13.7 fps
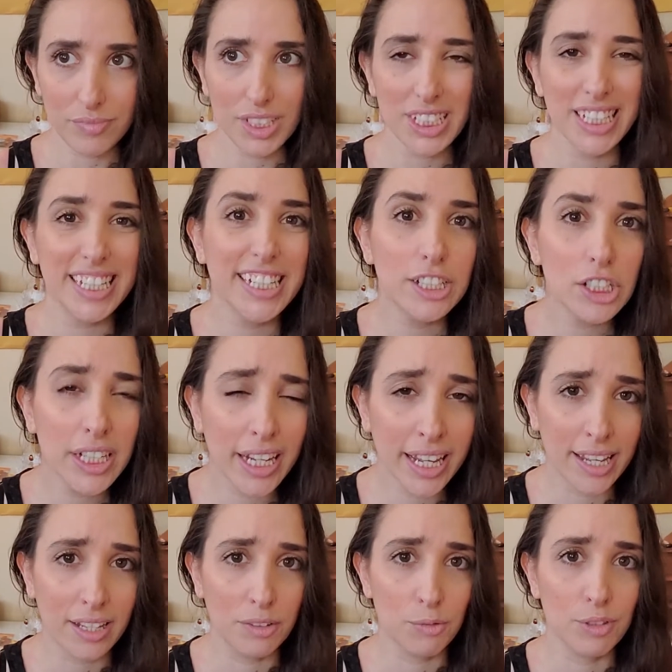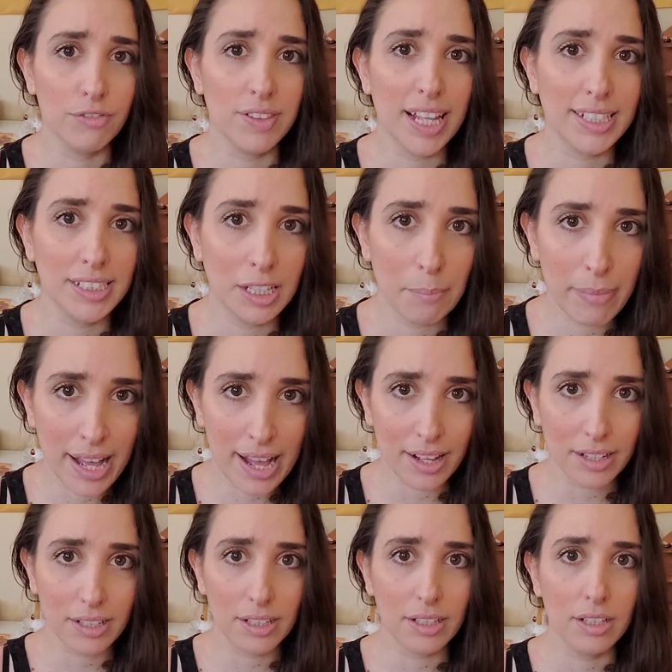hearing it, reflecting
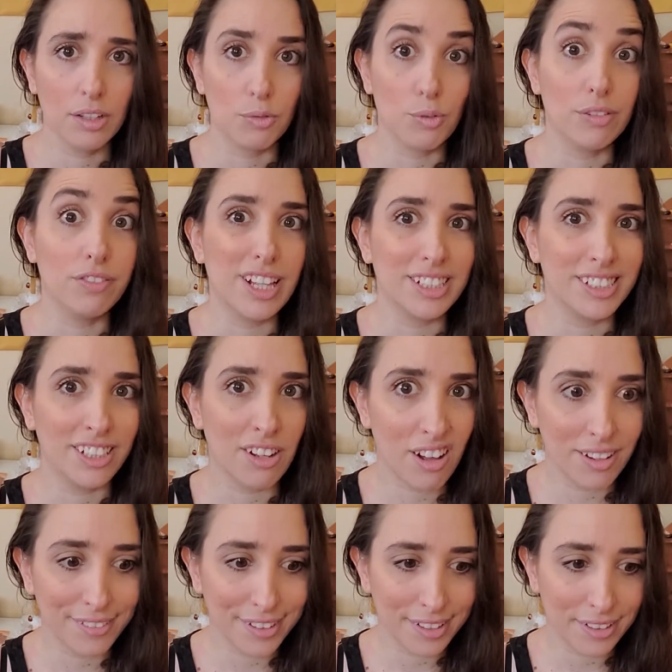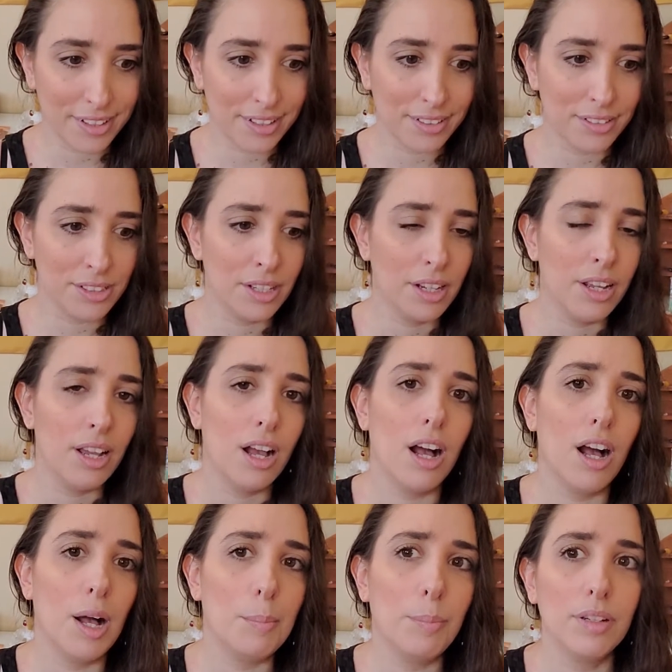back, reflecting on it, and
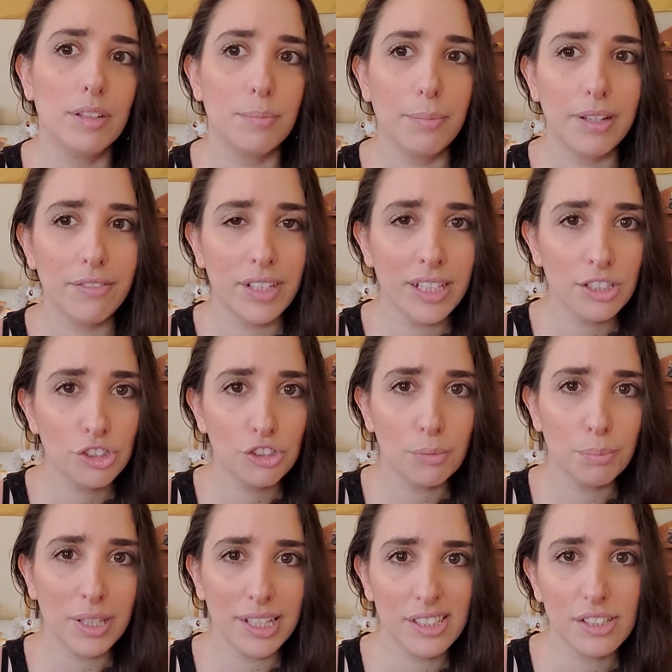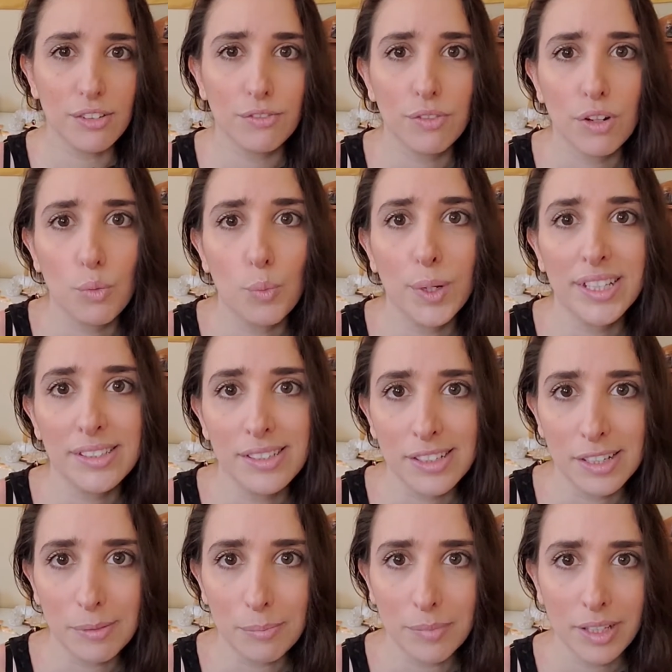pivoting to a place of
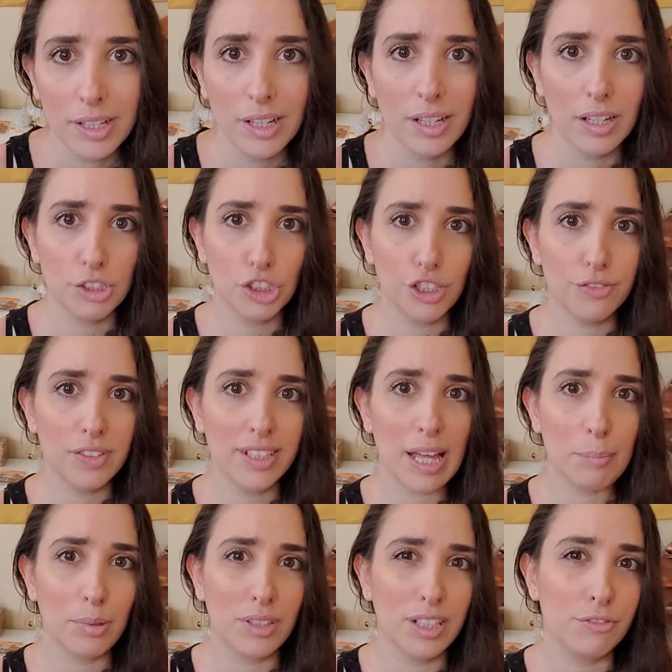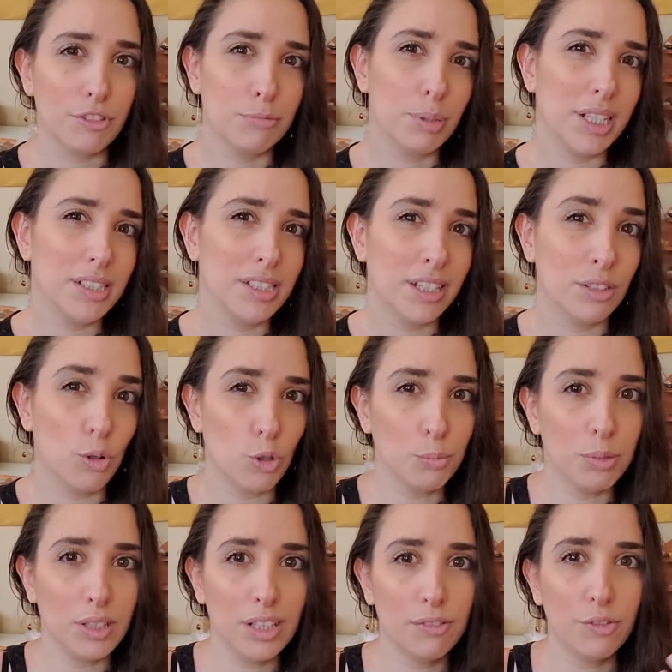wisdom, shifting that belief, replacing an old
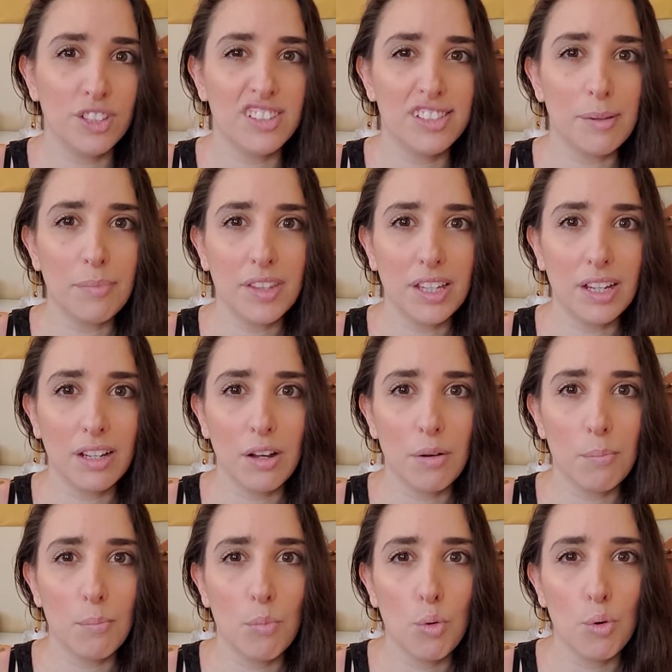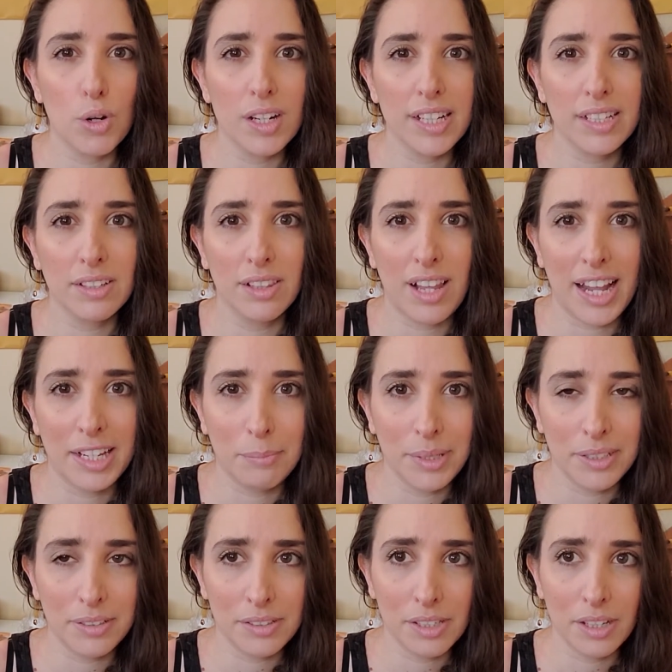belief with something more in
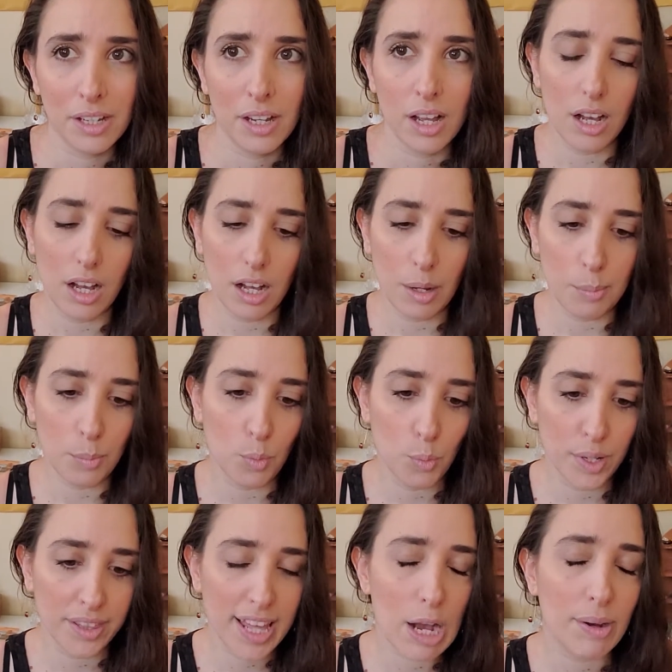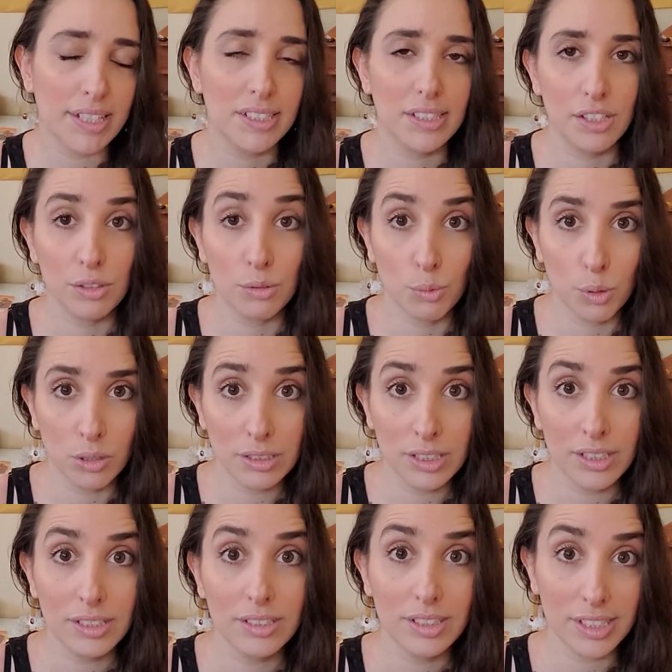alignment with how I see the world
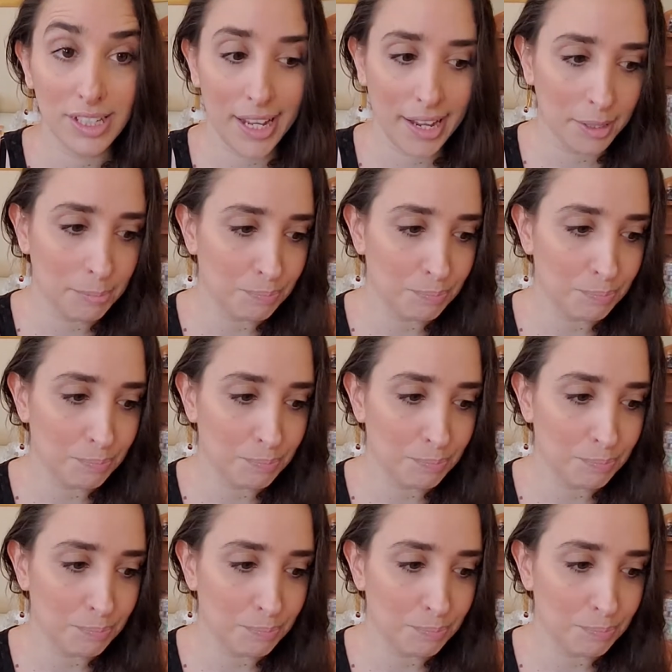today.